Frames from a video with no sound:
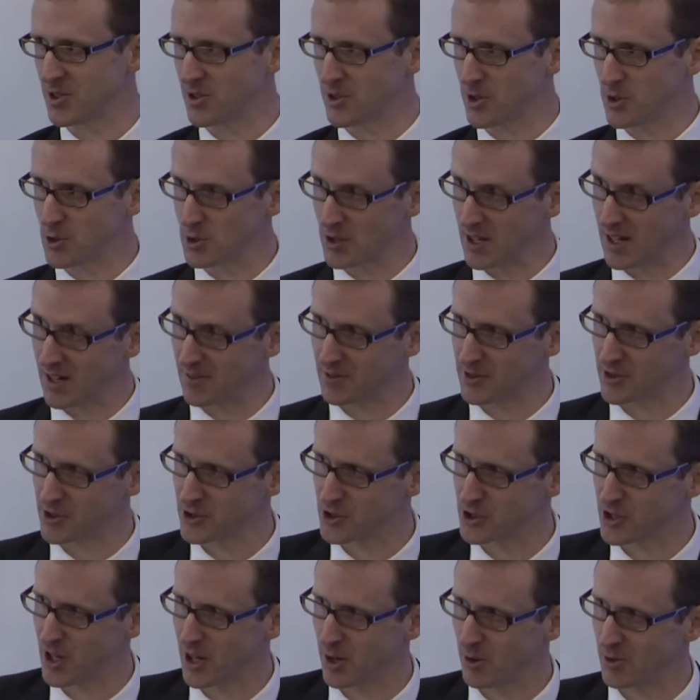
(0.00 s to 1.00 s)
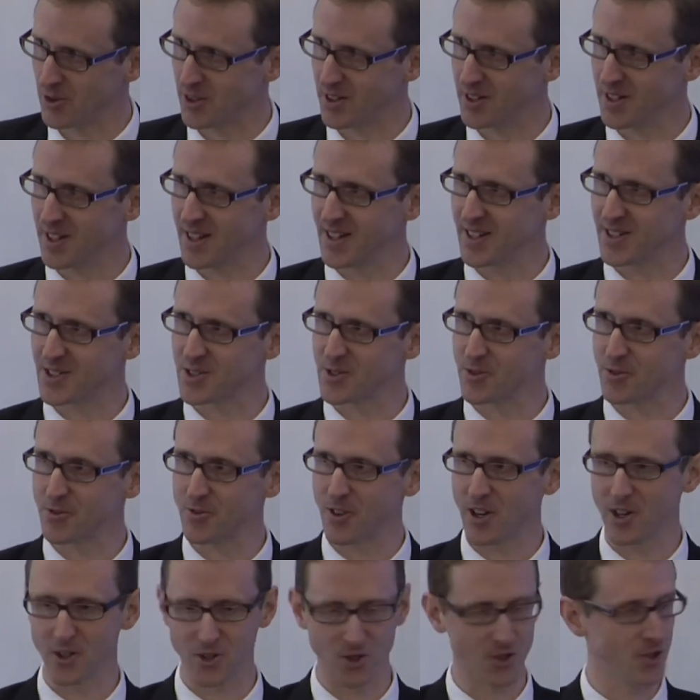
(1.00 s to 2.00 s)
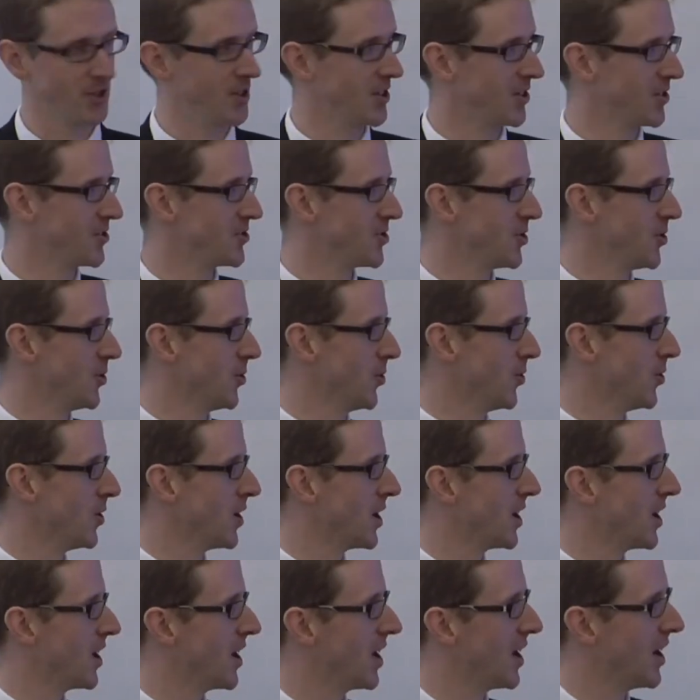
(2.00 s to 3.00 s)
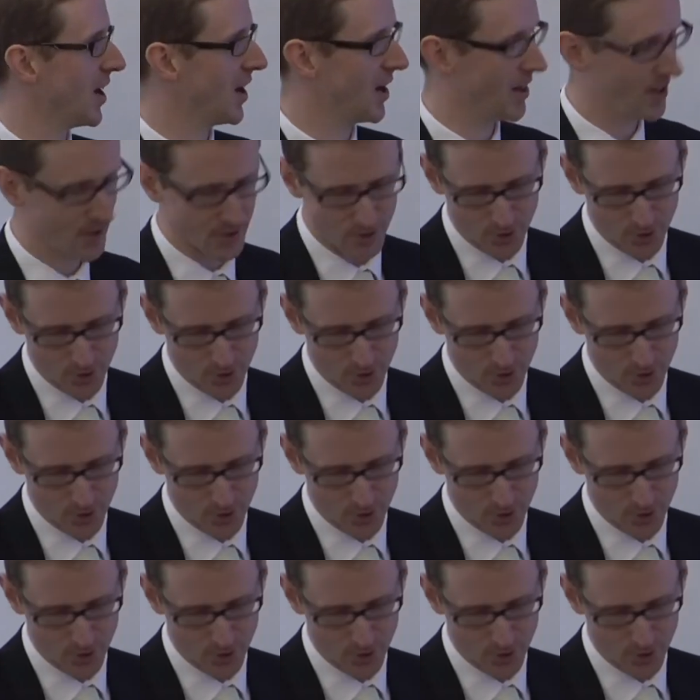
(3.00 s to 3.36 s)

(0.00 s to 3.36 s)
usually have to show that it's functioning as your uh,